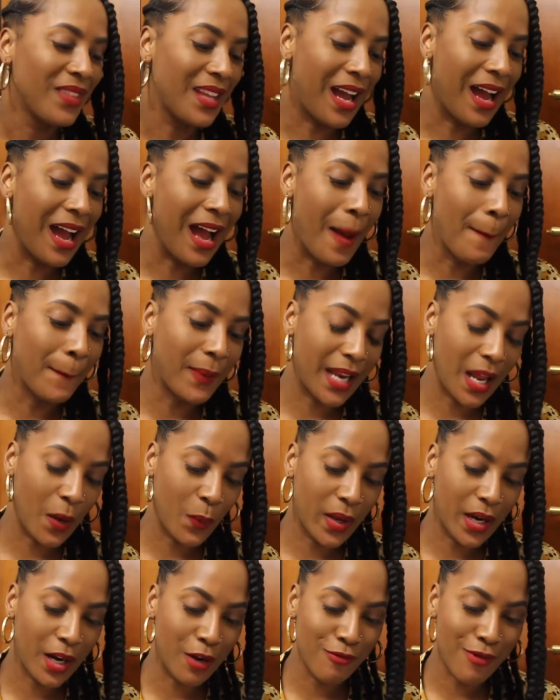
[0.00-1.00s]
But
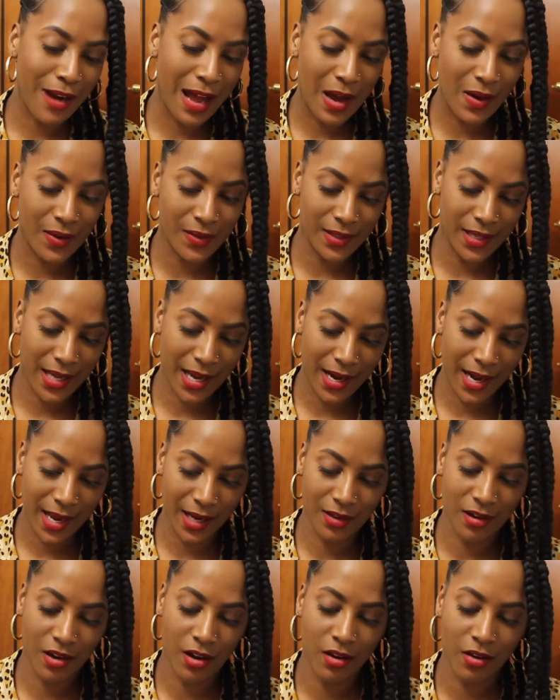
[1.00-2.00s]
I went around and
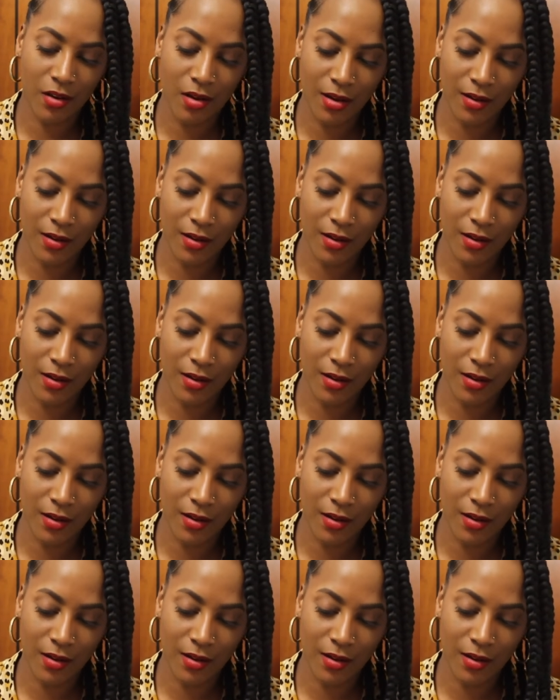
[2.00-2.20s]
I got